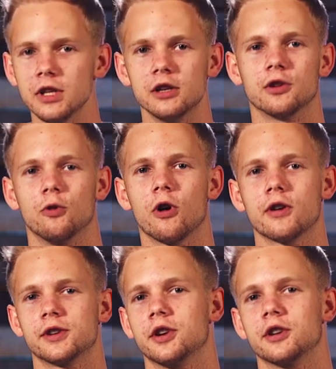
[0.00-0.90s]
There's a
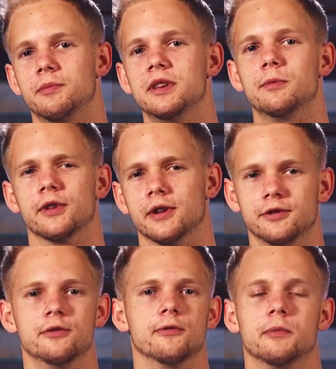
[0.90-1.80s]
large chunk of people that are
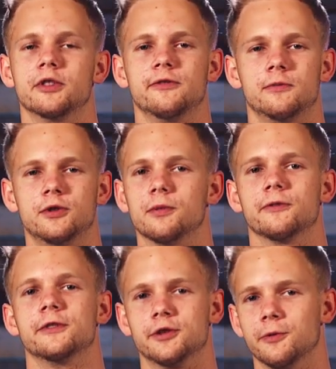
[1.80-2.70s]
super
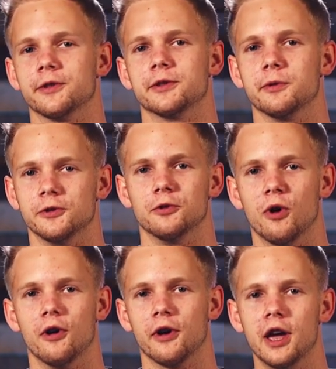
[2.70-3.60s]
superficial with their spiritual
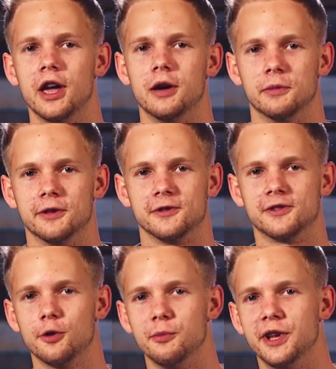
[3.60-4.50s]
walk, but there's
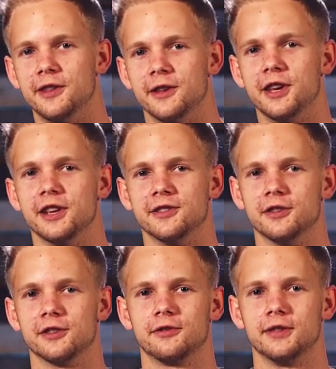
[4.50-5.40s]
so many that take it
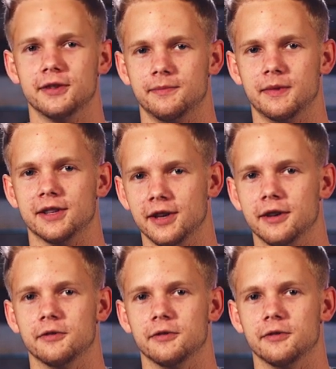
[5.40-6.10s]
seriously as I